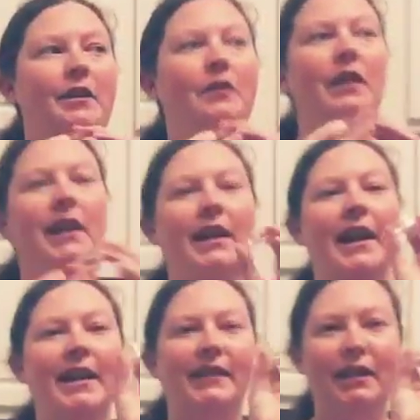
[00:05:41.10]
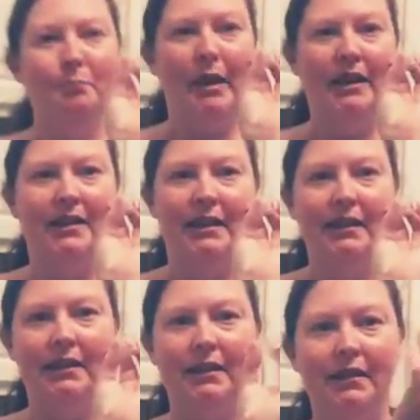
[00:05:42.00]
You can get 18
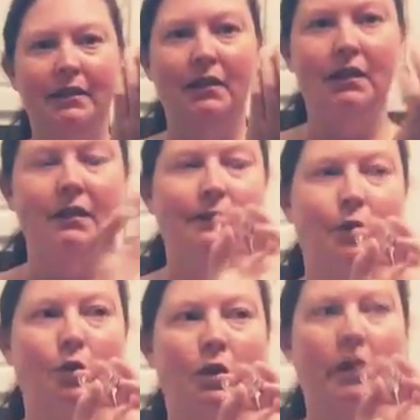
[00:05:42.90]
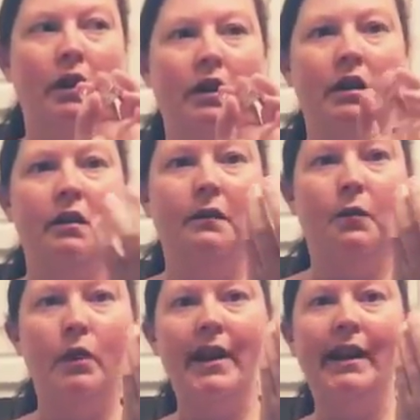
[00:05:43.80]
pieces for
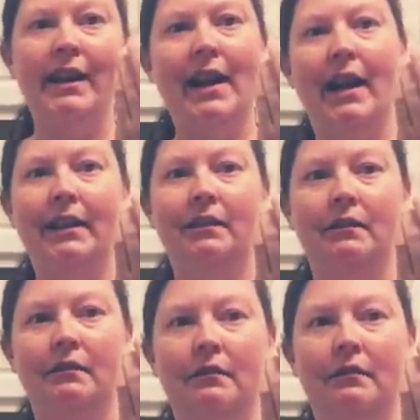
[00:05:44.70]
$4.99.